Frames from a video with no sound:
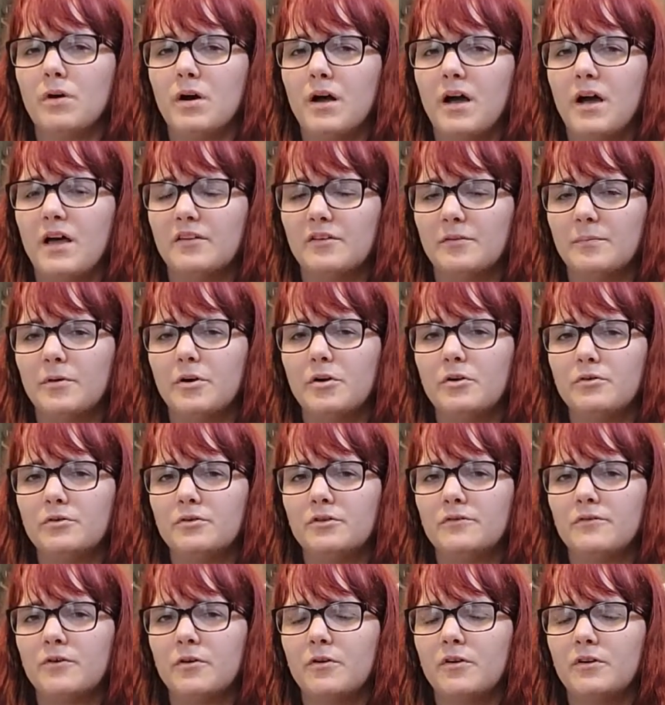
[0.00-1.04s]
As opposed to
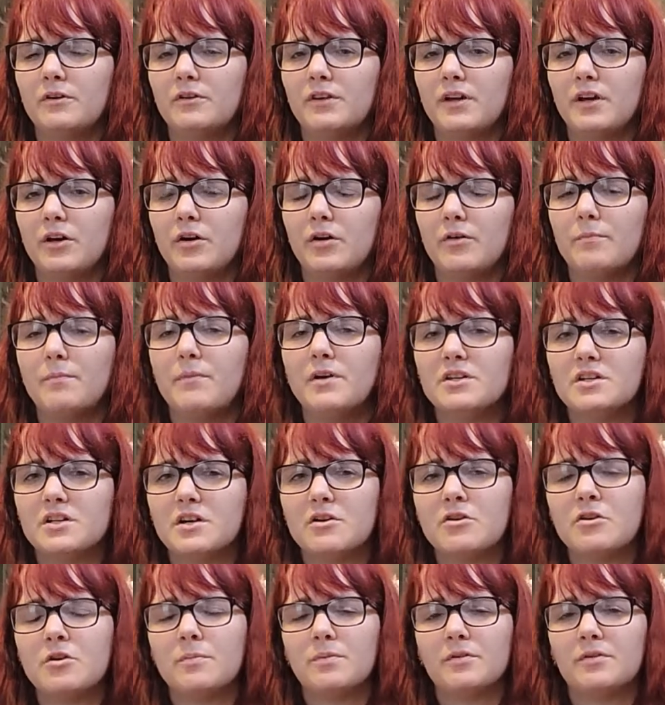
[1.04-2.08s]
focusing on
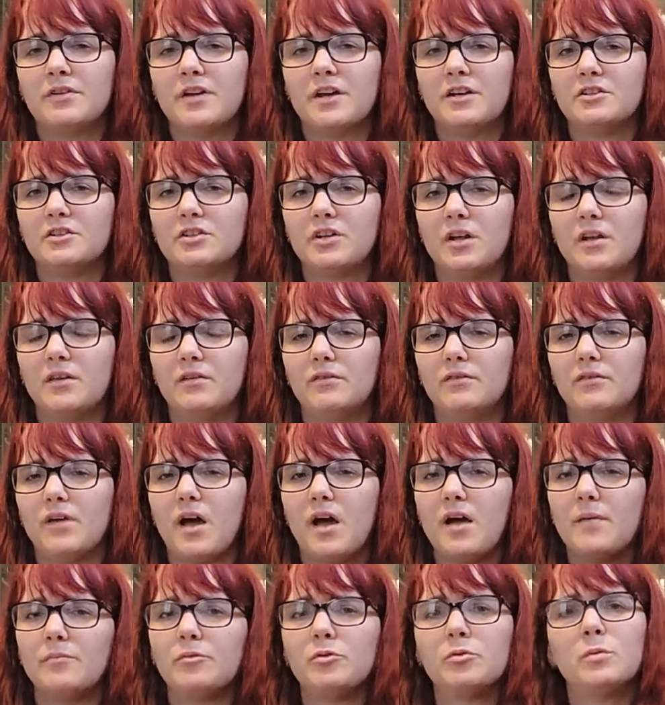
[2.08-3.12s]
material possessions,
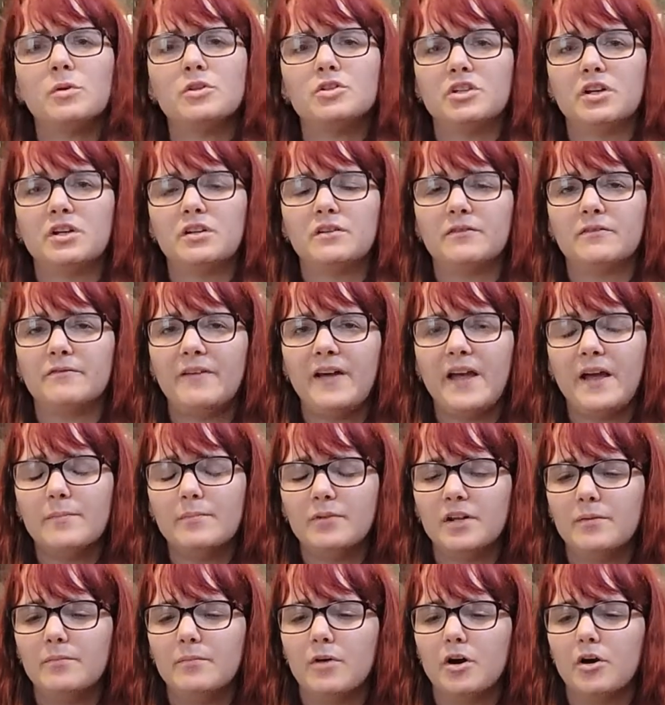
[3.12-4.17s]
I'm switching to
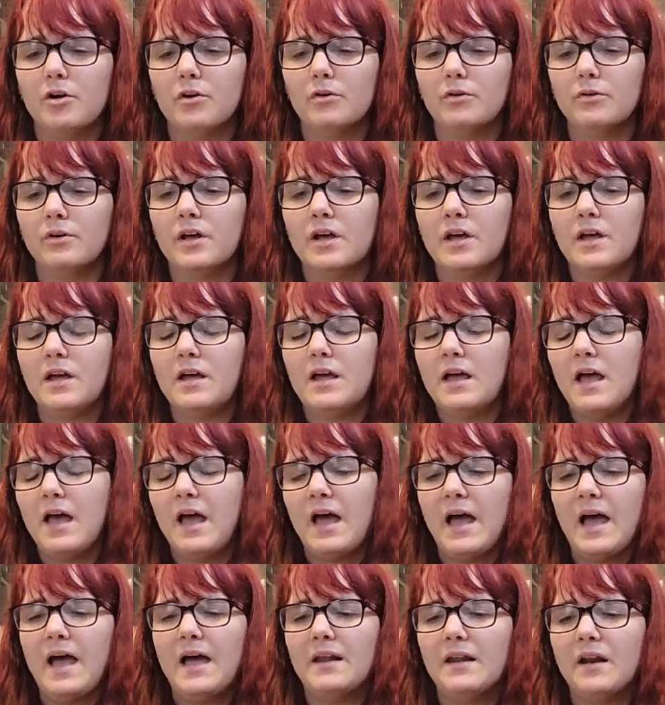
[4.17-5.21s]
family mode,
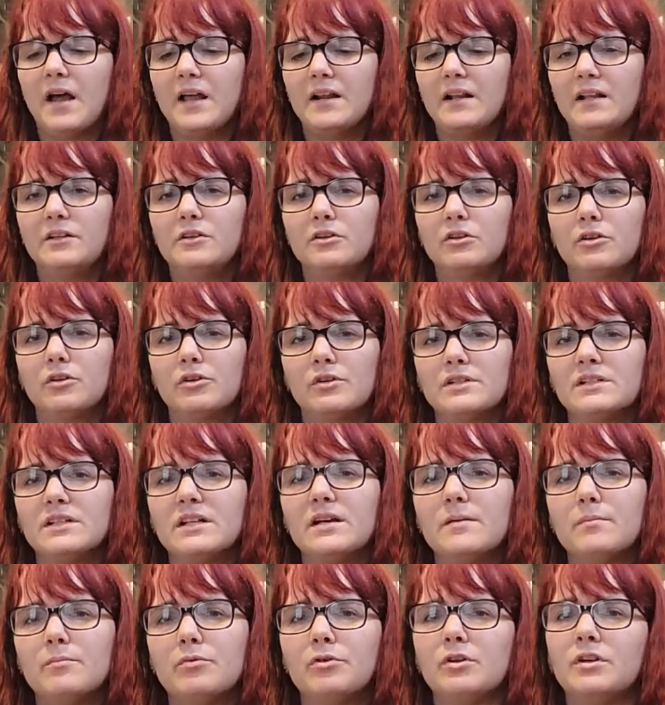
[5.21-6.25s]
and I need to learn
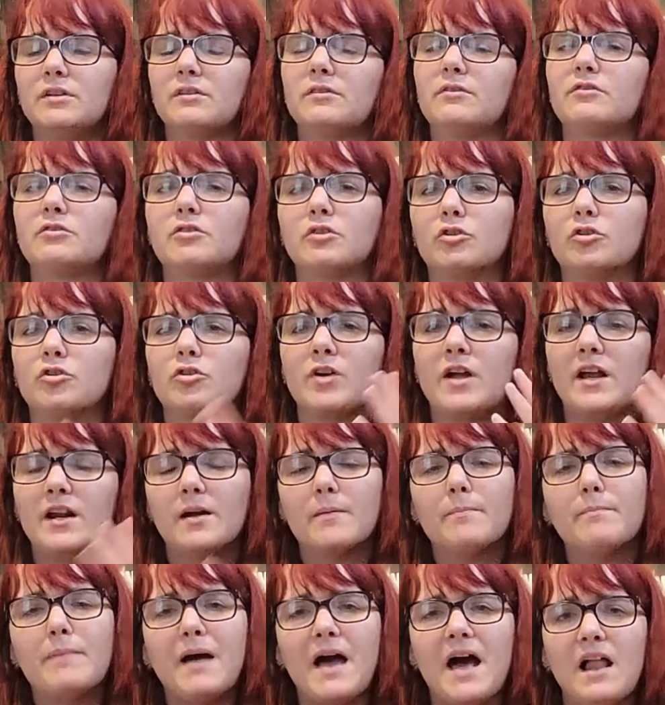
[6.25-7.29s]
temperance to create a
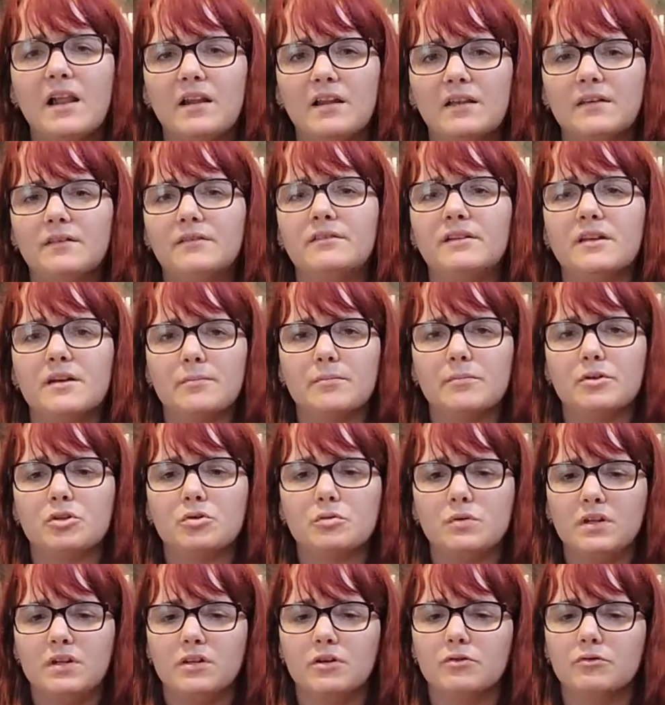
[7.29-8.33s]
balance in
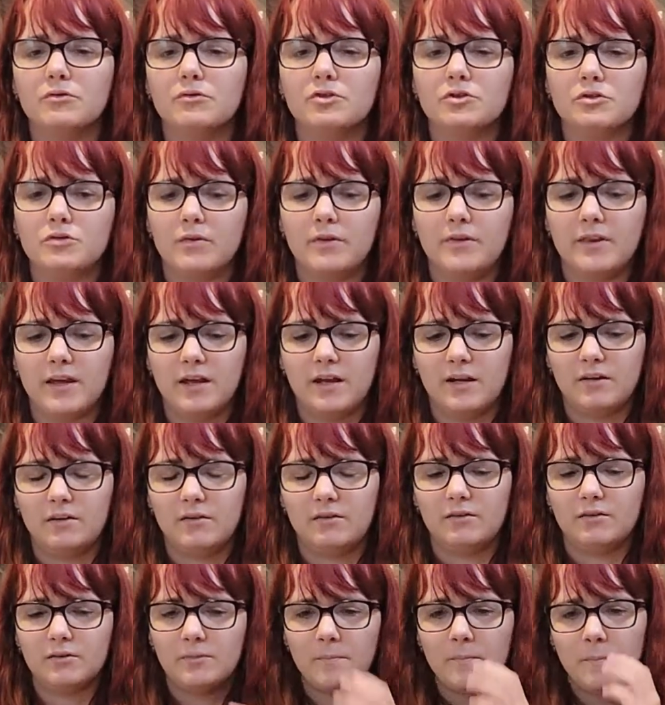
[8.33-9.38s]
between those two things.